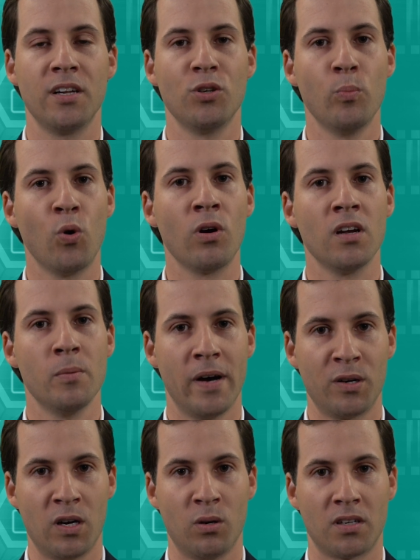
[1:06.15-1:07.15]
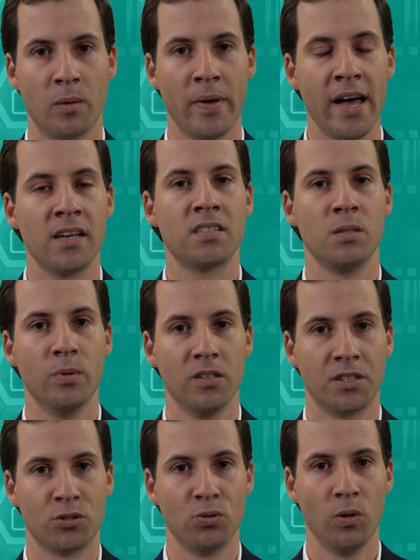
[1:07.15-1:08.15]
you more about our capacity
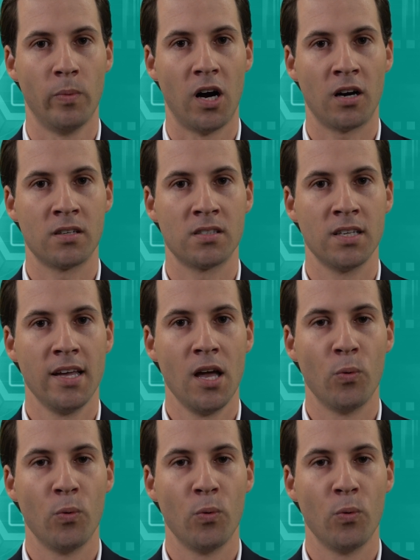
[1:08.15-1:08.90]
building toolbox